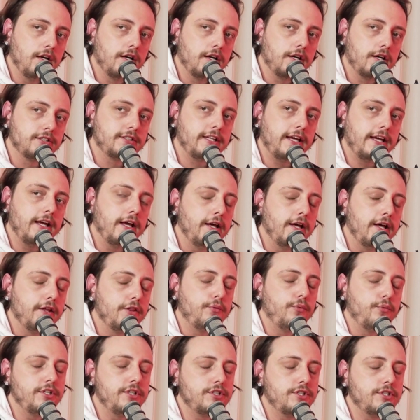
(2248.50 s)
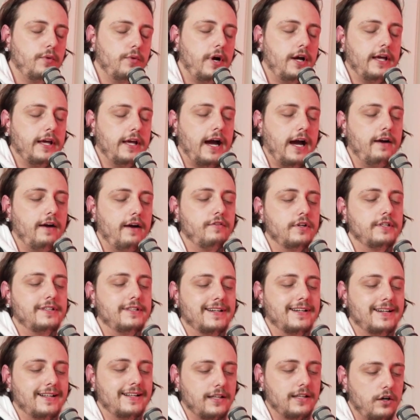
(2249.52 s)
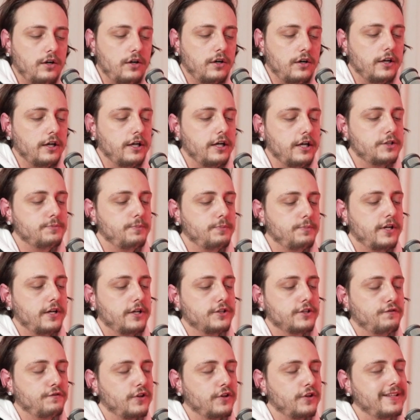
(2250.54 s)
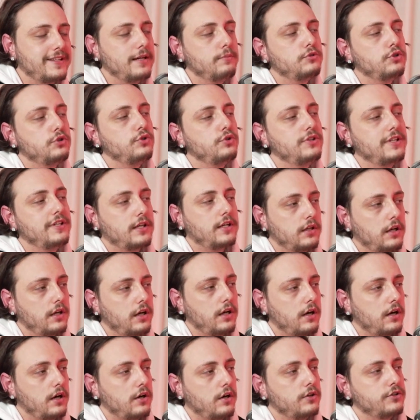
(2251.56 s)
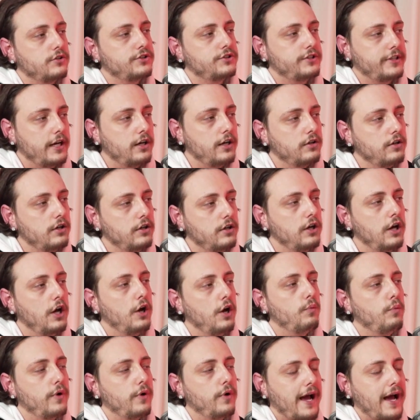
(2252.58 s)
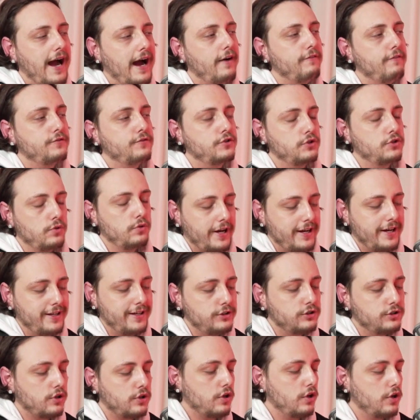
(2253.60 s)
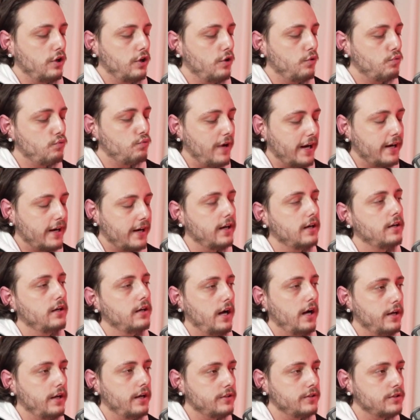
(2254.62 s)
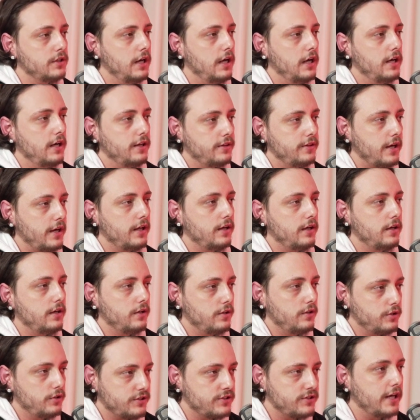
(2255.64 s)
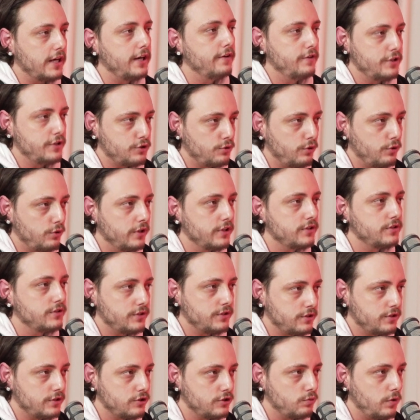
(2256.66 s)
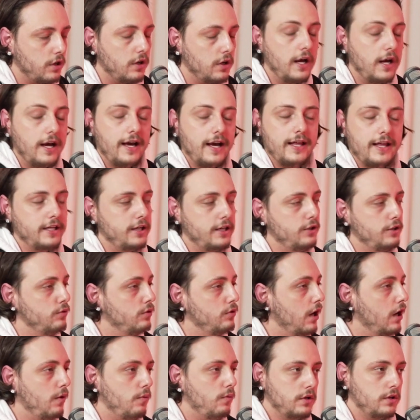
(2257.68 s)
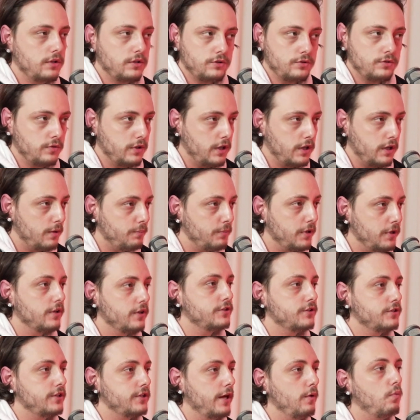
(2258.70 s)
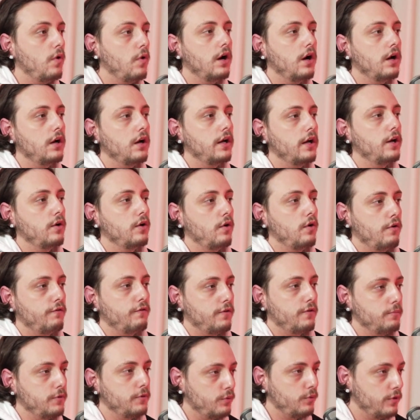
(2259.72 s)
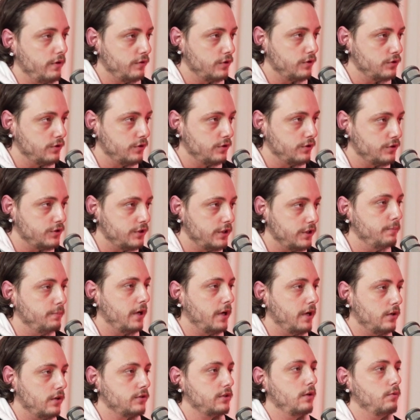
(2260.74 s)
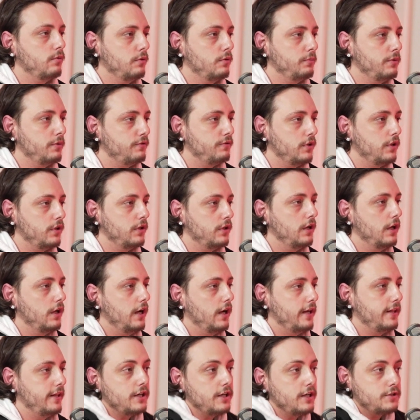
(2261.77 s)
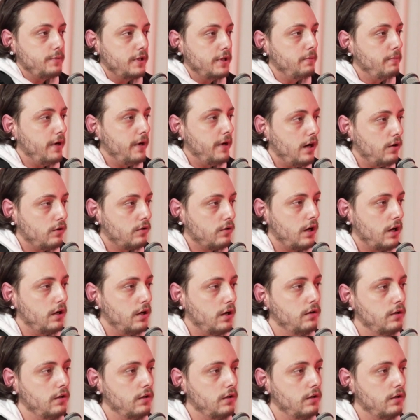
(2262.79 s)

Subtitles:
Because the reason why they haven't declared it is because for them to declare statehood would have to in turn recognize that the state of Israel exists as well. And they do not want to do that because they want it all. From the river to the sea, Palestine will be free. That has been the battle cry.